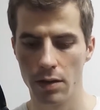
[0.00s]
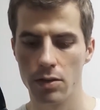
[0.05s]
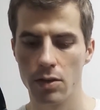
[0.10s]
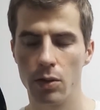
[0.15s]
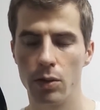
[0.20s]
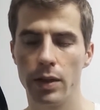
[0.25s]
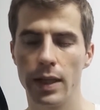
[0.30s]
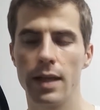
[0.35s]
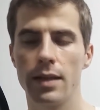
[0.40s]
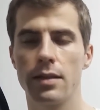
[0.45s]

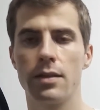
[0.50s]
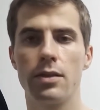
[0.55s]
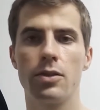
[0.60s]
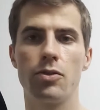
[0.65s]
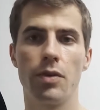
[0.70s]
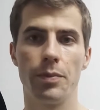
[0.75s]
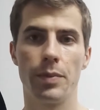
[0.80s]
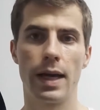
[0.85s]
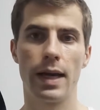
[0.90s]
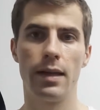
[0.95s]
So
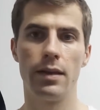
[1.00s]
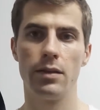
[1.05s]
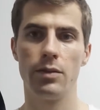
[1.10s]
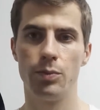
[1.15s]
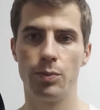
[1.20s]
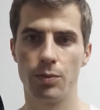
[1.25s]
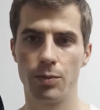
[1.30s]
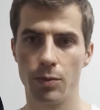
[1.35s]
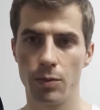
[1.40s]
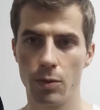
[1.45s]
let's
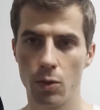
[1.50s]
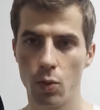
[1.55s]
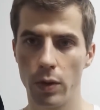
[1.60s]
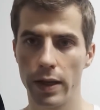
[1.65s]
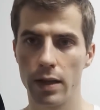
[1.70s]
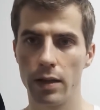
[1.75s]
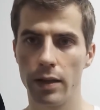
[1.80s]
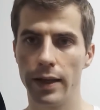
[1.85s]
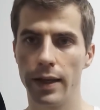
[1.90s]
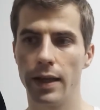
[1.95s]
remind
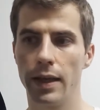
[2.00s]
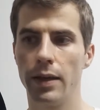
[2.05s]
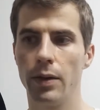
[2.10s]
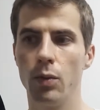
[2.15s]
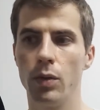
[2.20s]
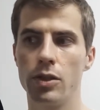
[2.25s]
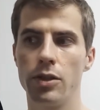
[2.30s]
quickly